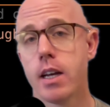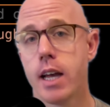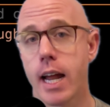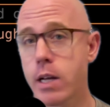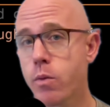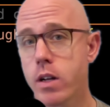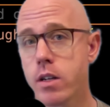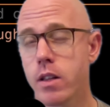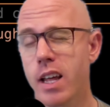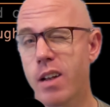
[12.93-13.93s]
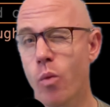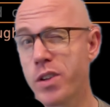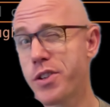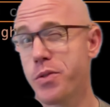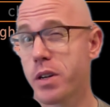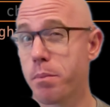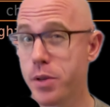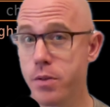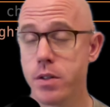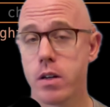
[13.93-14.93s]
Anyone that wants to do
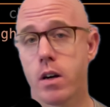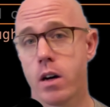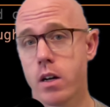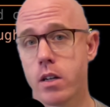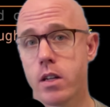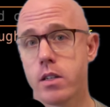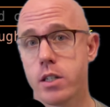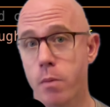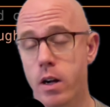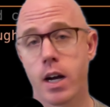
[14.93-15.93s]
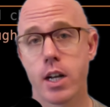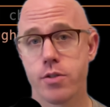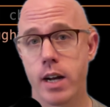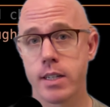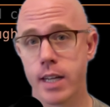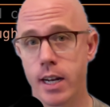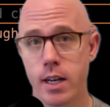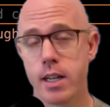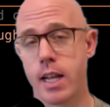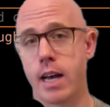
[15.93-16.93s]
compute on smart contract data
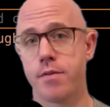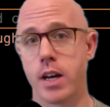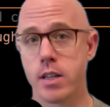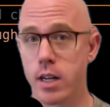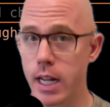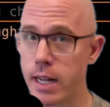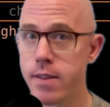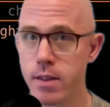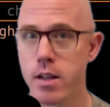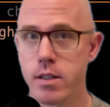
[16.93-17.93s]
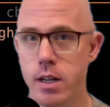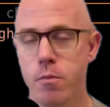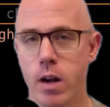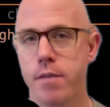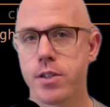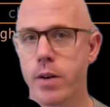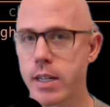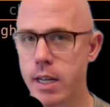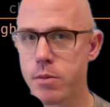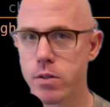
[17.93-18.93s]
and have that done in the subgraph, so
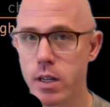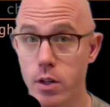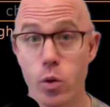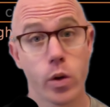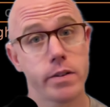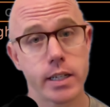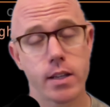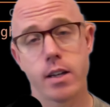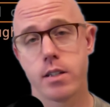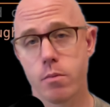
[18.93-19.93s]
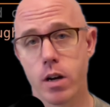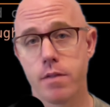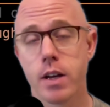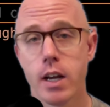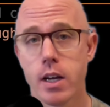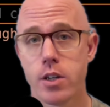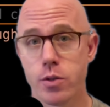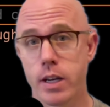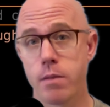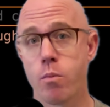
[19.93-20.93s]
anytime you send a query to that subgraph, you
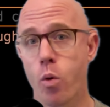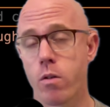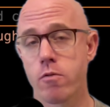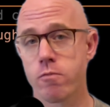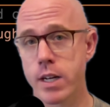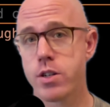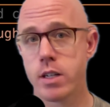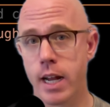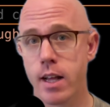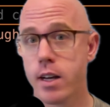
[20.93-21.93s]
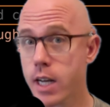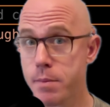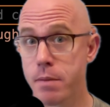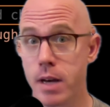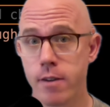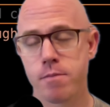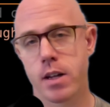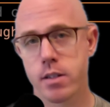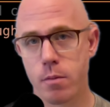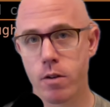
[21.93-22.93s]
get more rich data coming back from that
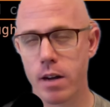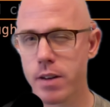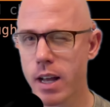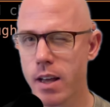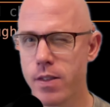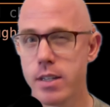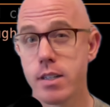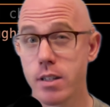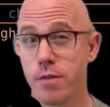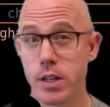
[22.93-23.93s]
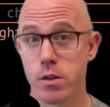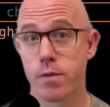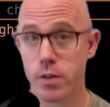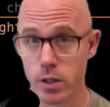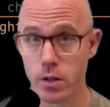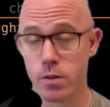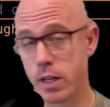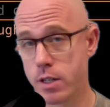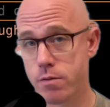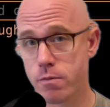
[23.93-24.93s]
subgraph. This is the feature for you, and
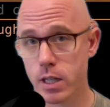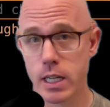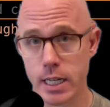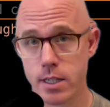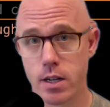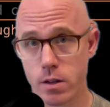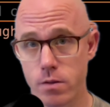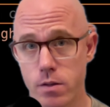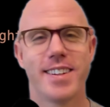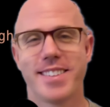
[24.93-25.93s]
it's really easy to use.